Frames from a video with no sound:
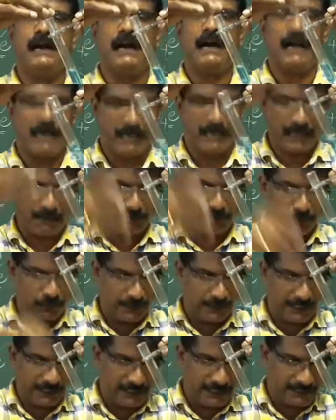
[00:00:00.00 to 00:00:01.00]
I am
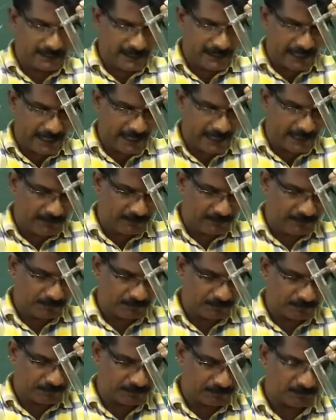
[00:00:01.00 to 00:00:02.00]
putting
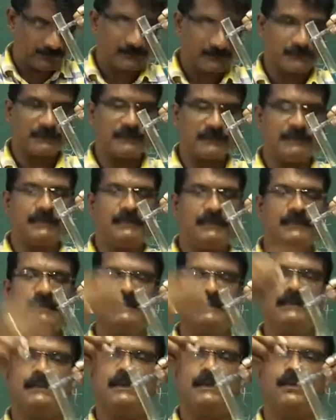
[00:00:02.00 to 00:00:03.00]
inside
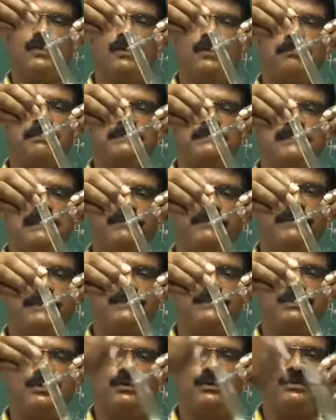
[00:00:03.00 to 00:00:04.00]
the copper
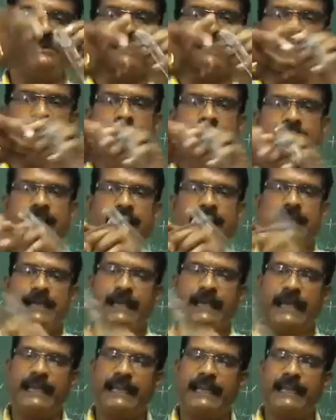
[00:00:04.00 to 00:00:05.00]
sulfate solution
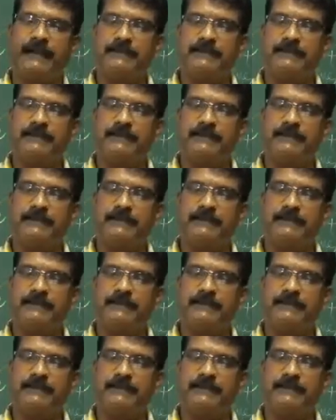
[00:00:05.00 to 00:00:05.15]
and I am